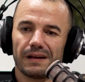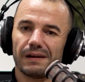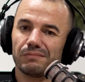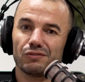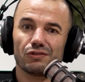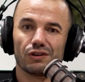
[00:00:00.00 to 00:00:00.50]

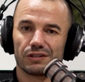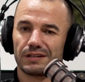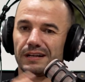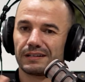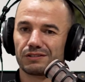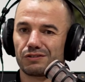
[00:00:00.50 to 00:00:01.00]
I'm not
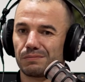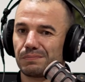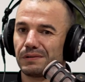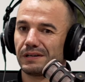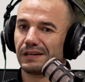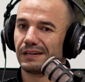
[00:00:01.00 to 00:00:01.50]
like
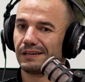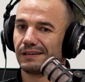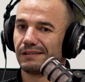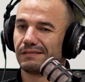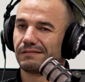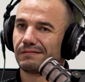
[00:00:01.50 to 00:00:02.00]

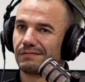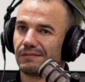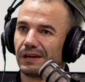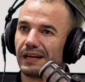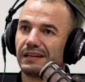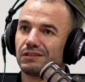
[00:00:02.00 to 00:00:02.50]
super
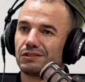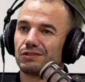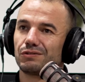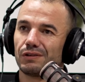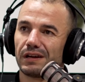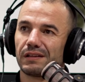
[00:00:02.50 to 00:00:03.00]

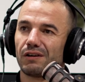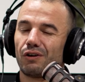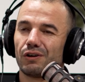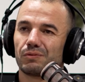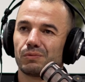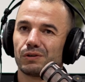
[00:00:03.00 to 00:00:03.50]
into other
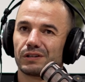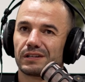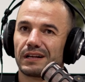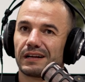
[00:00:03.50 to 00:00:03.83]
artwork.